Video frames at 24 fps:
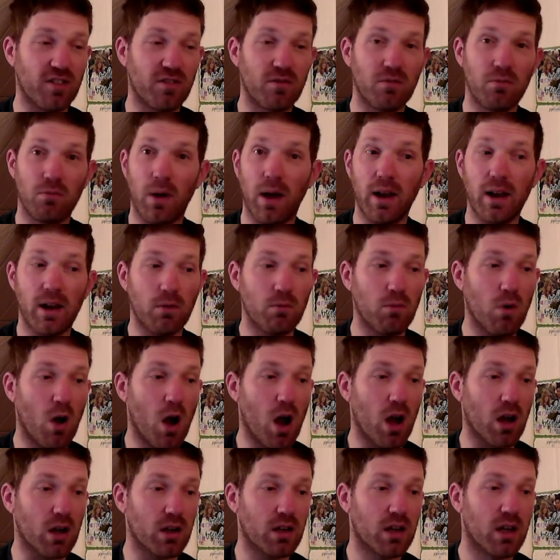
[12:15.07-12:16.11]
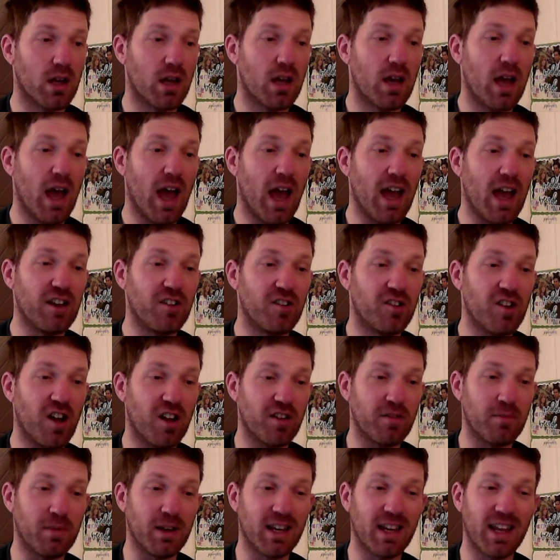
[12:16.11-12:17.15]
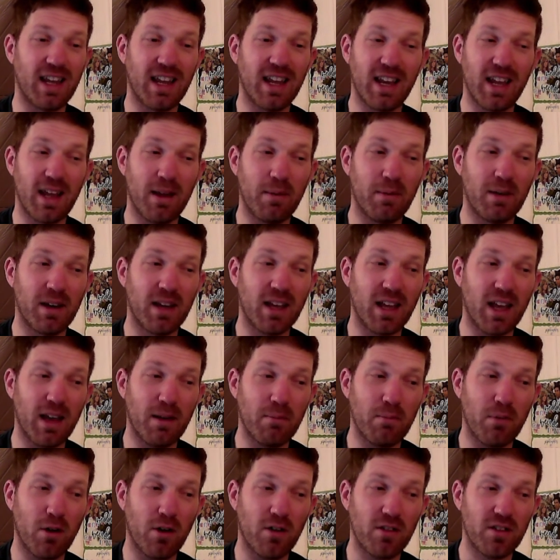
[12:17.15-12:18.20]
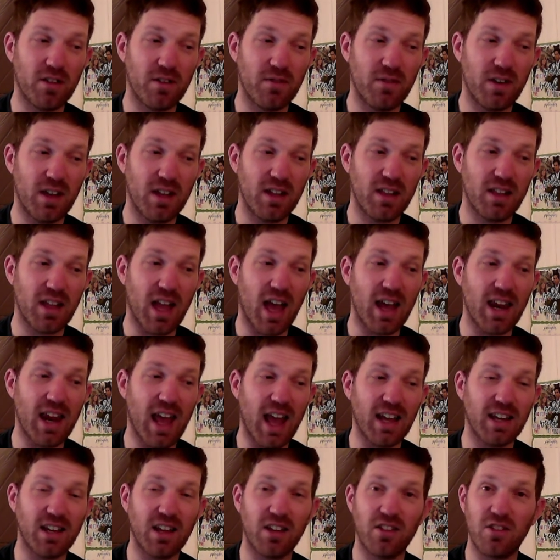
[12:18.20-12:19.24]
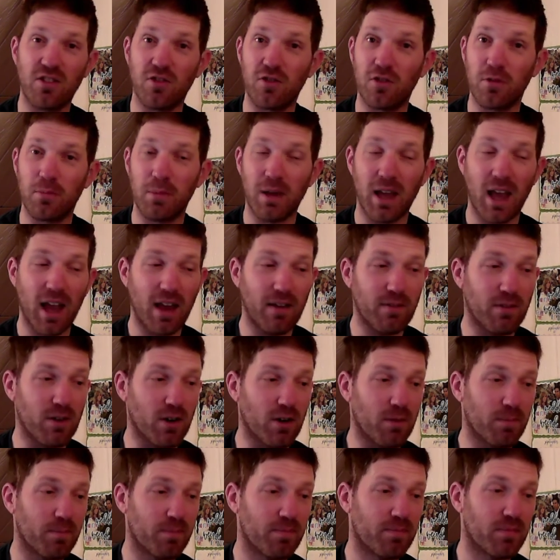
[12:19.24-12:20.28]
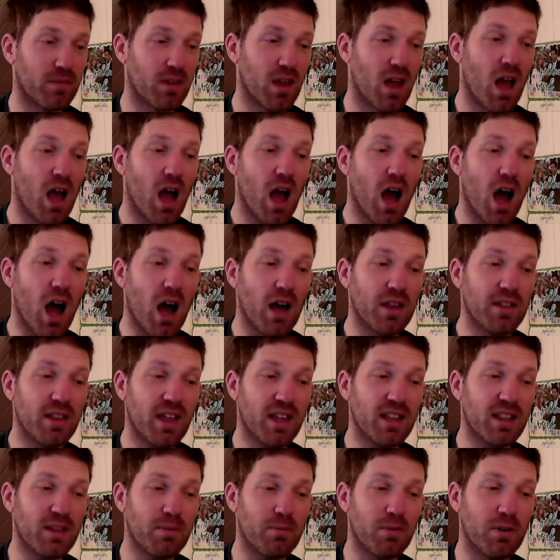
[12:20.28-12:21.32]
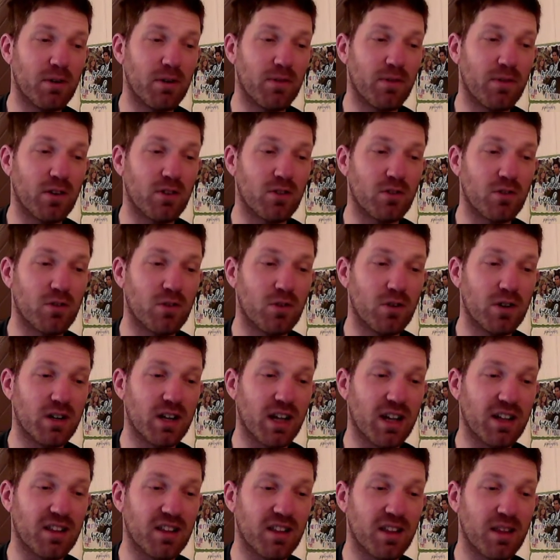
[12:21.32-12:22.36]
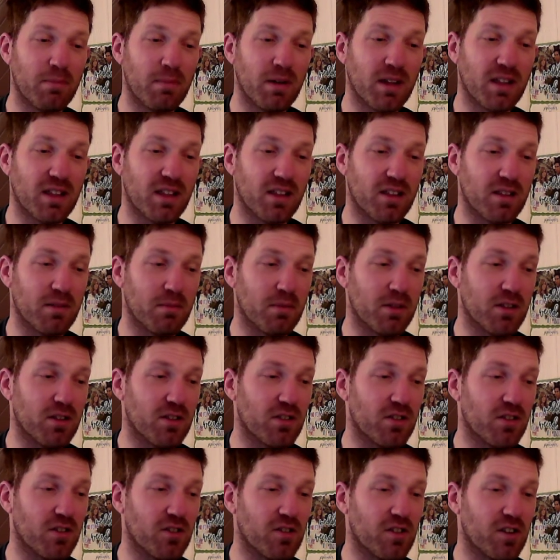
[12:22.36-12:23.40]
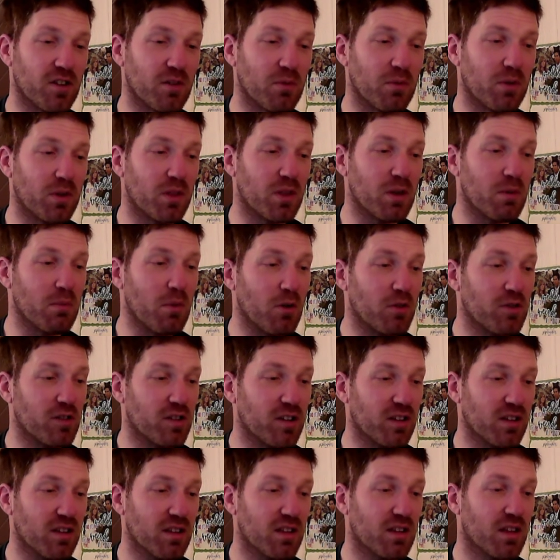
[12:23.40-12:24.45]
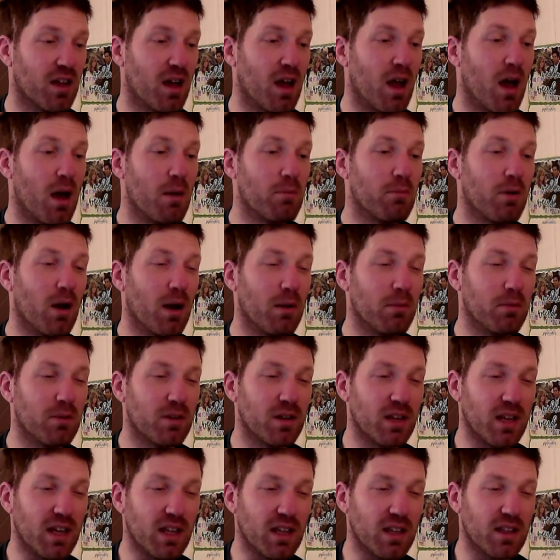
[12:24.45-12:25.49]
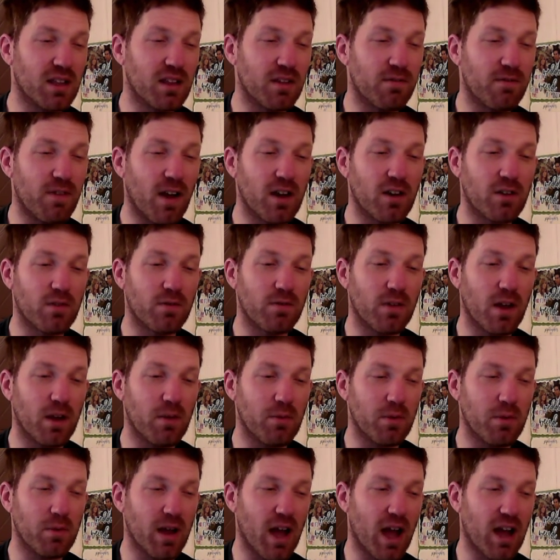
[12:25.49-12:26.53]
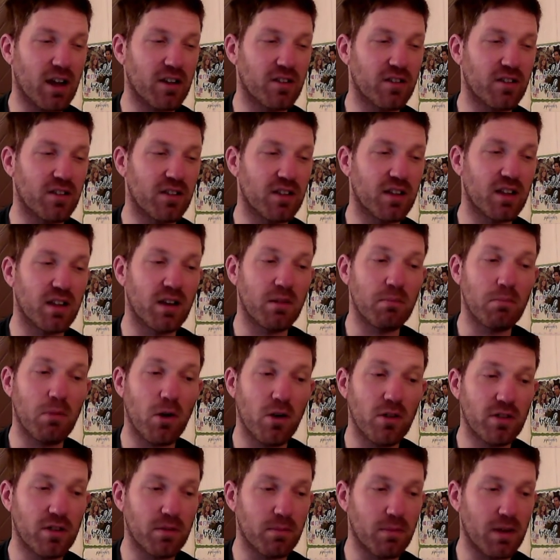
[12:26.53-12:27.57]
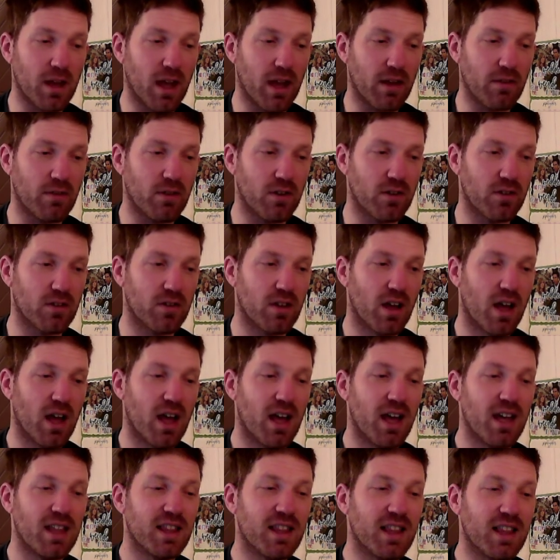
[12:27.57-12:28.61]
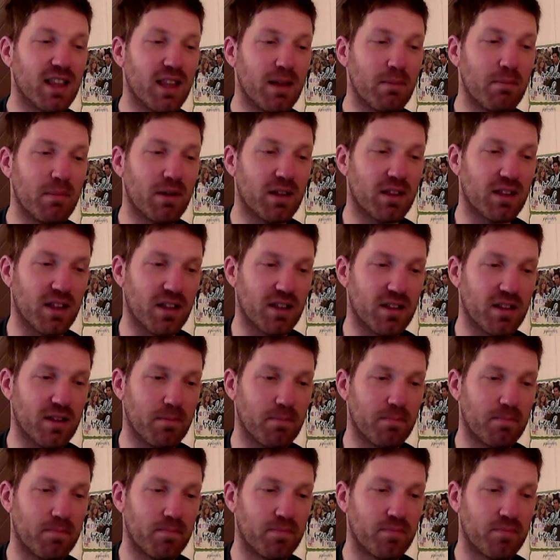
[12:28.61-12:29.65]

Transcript: right and wrong, and judgment, inhibiting impulsiveness and antisocial behavior. Unlike the prefrontal cortex, the limbic system is associated with emotions, primal needs, the fight or flight reactions, and impulsive behaviors. The limbic system,